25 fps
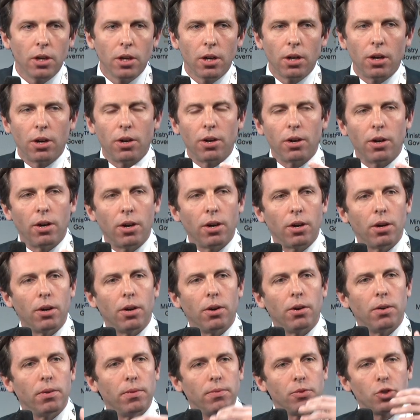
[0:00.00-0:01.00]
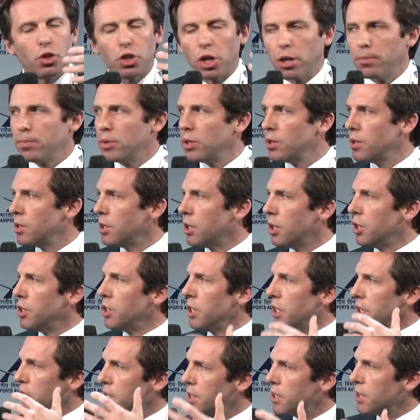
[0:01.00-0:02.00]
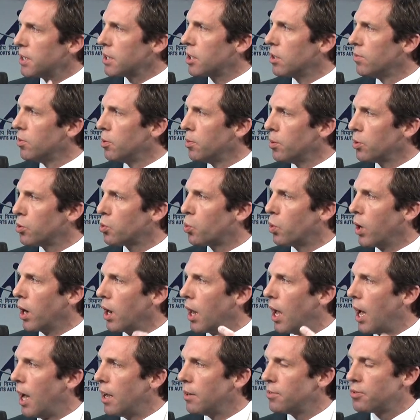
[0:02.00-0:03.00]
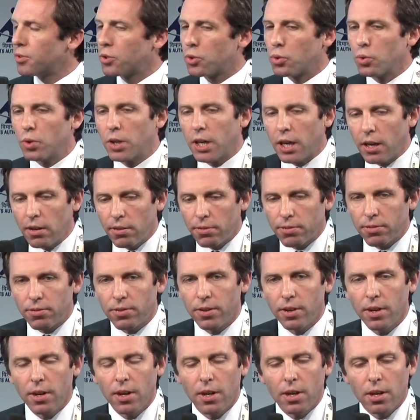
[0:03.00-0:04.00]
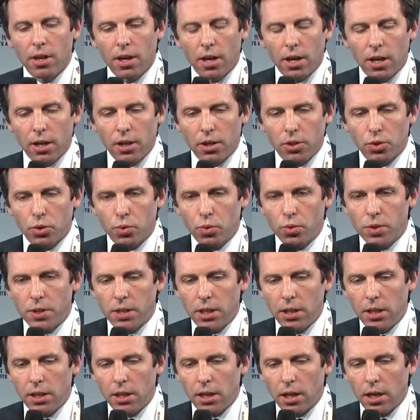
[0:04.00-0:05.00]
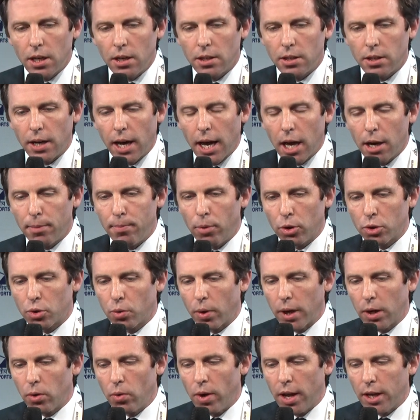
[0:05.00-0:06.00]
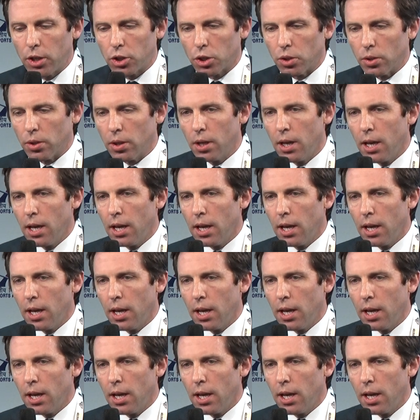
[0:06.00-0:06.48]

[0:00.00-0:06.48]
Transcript: a German, an Indian government will have to give to the airport regulation.